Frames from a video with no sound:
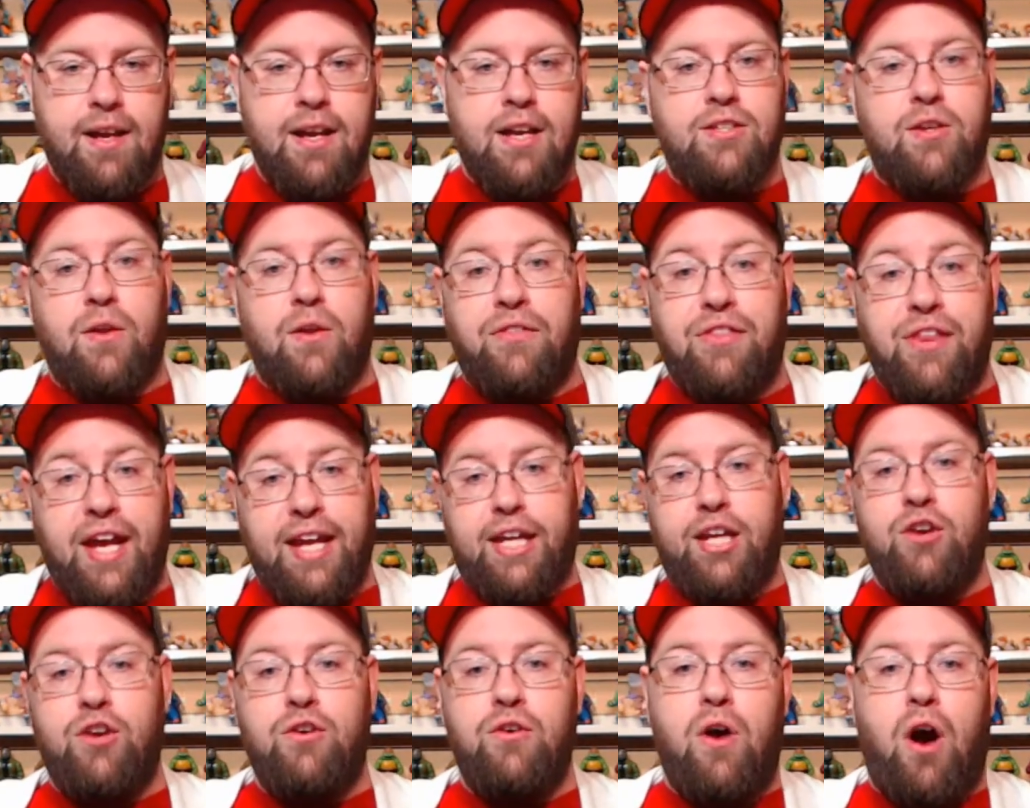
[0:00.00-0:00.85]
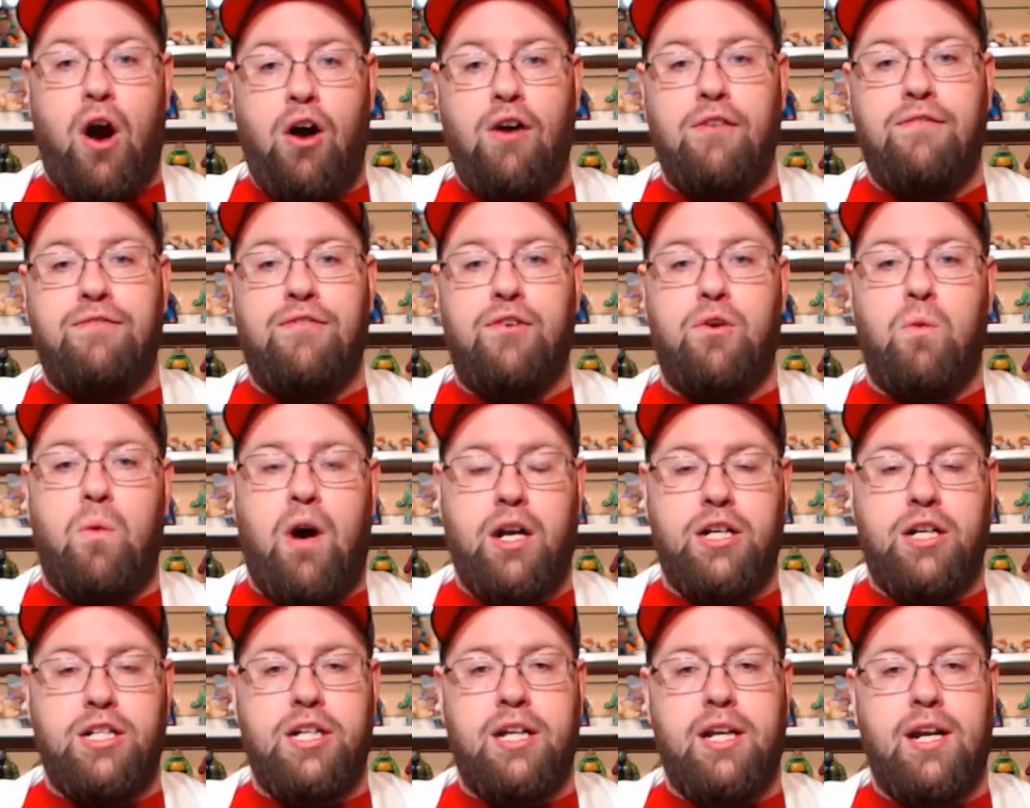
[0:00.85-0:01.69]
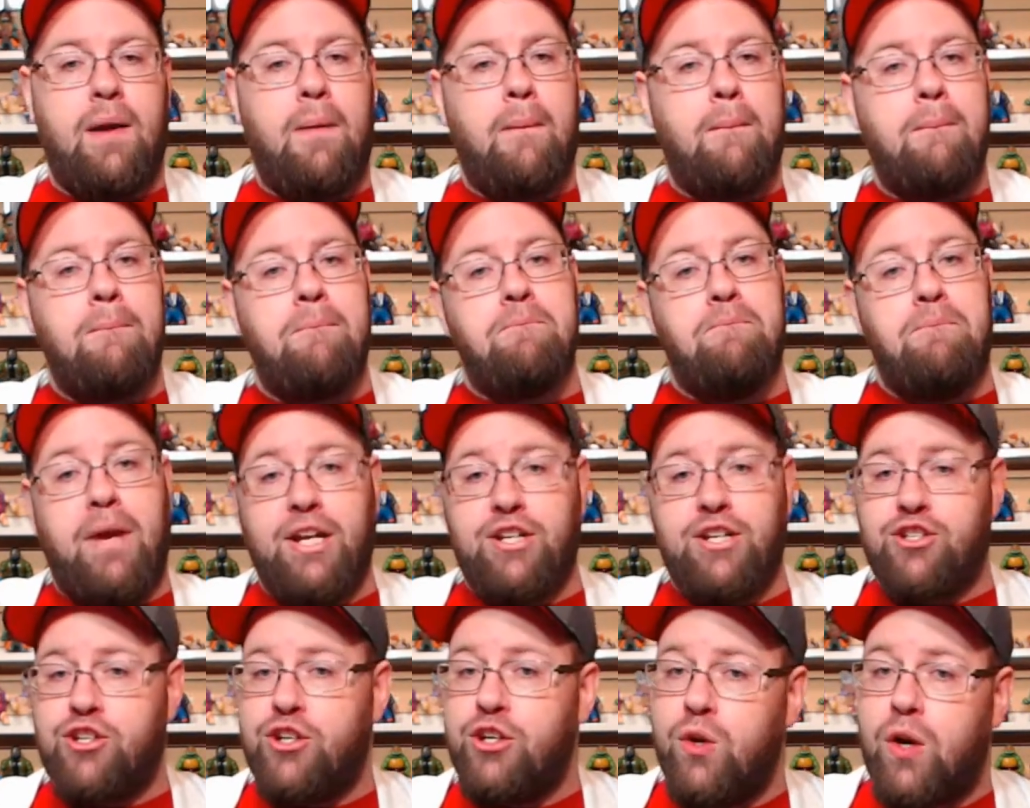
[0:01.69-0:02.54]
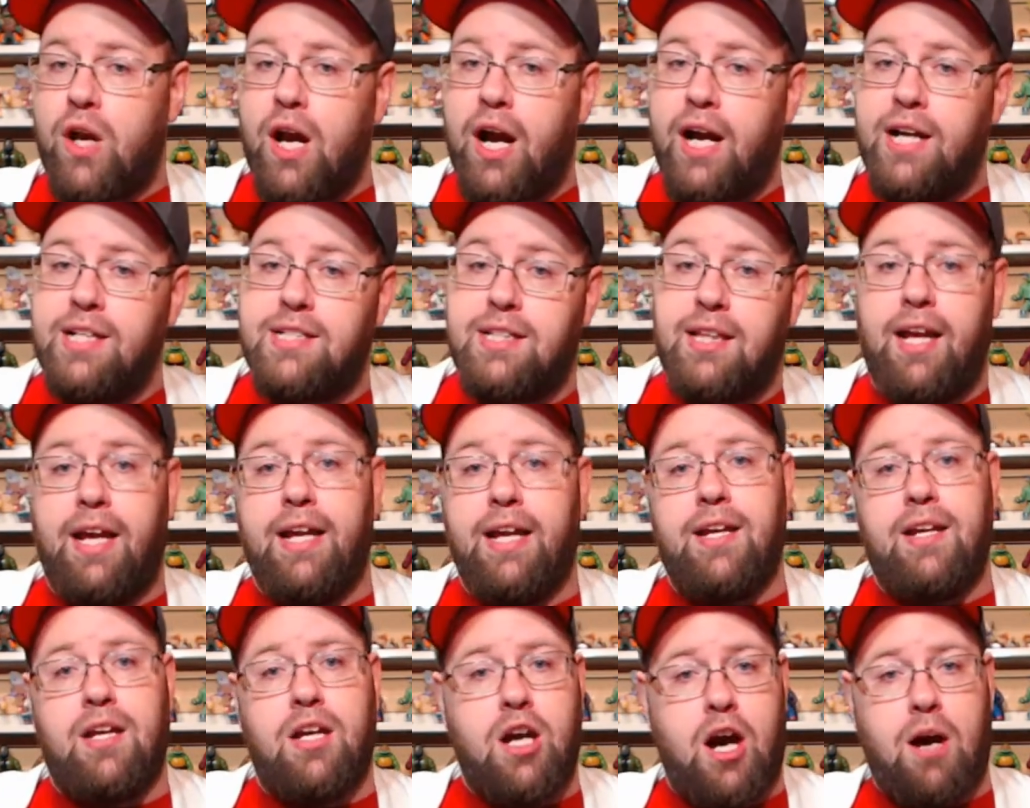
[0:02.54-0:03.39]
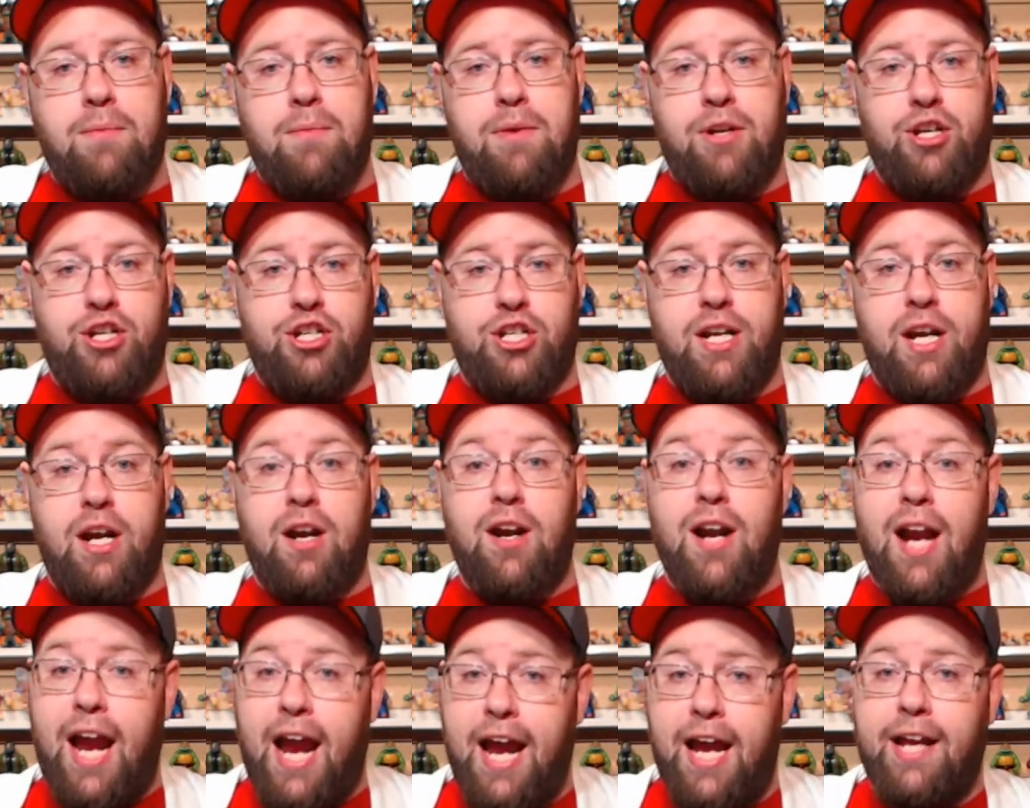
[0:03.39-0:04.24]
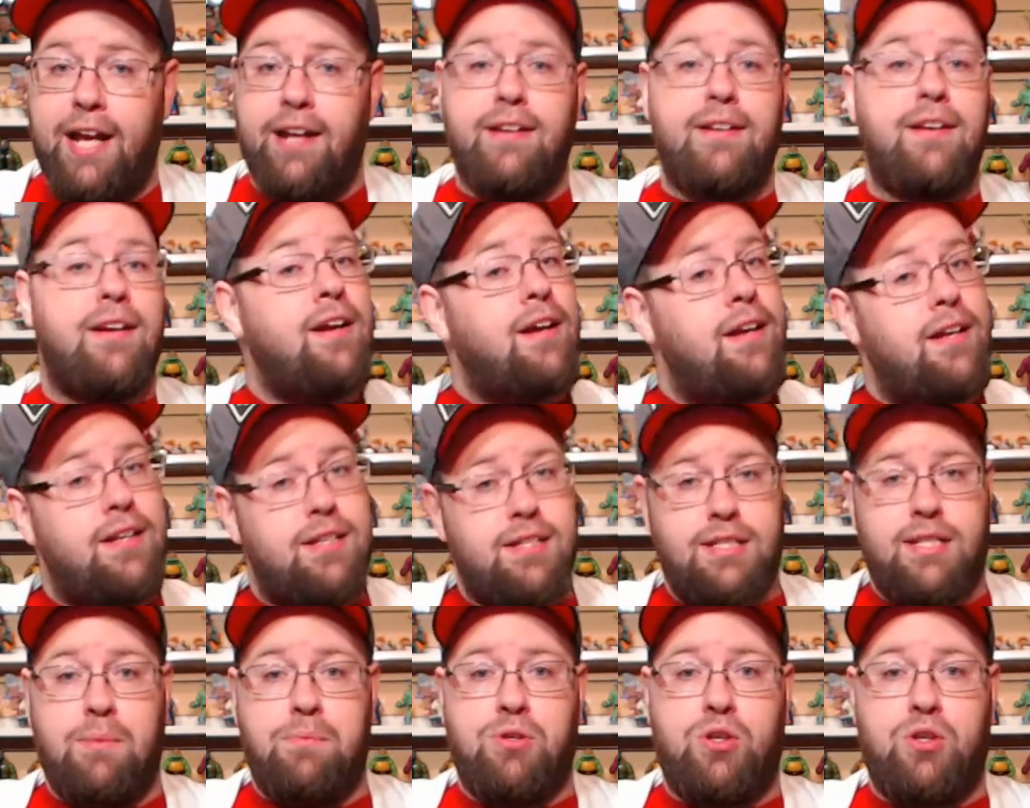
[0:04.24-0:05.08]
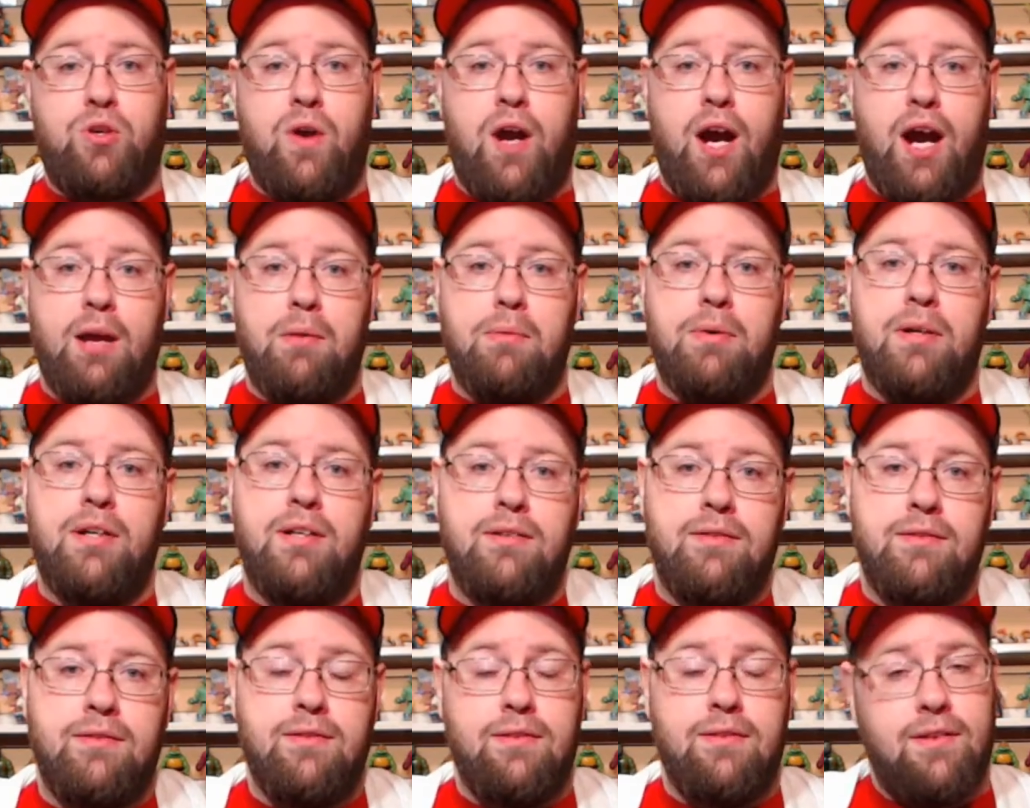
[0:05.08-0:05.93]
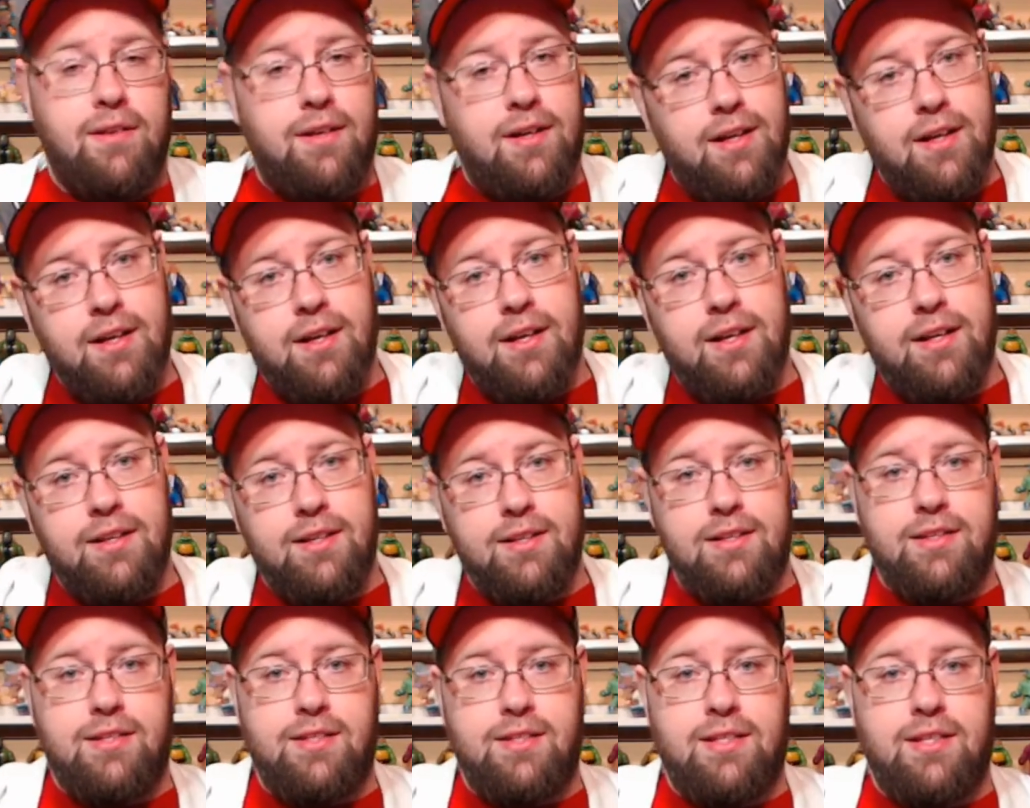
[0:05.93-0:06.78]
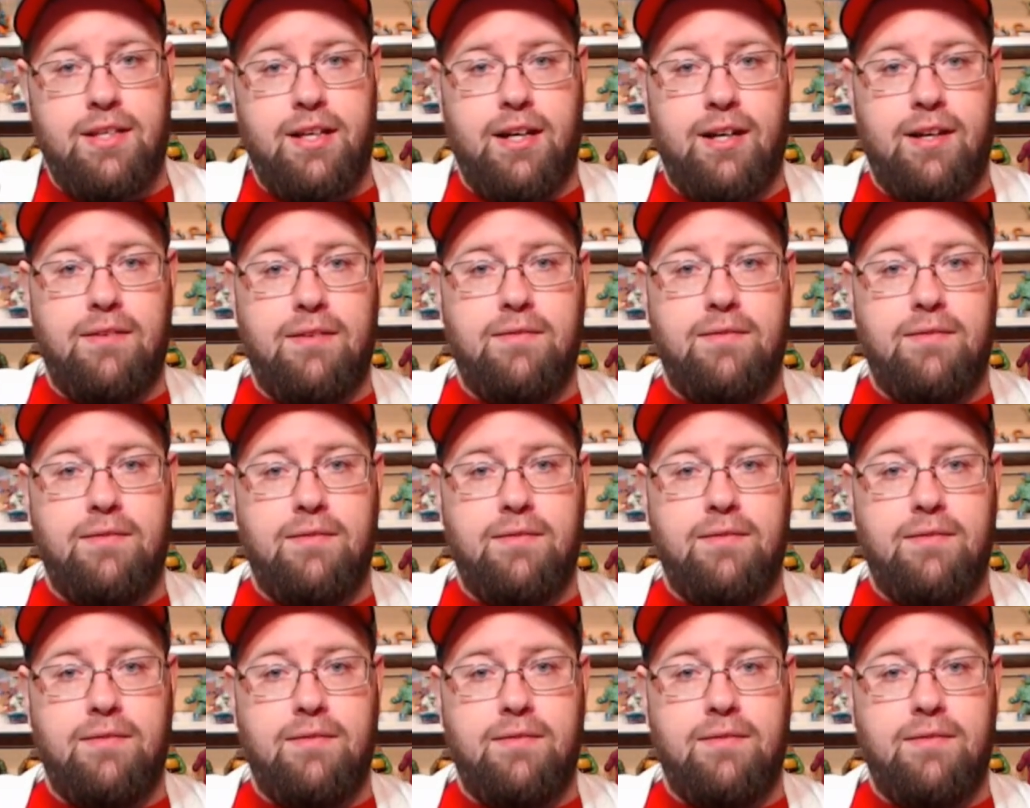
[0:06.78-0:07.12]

So thank you all for watching. Make sure you guys like, comment, share, and subscribe. See ya.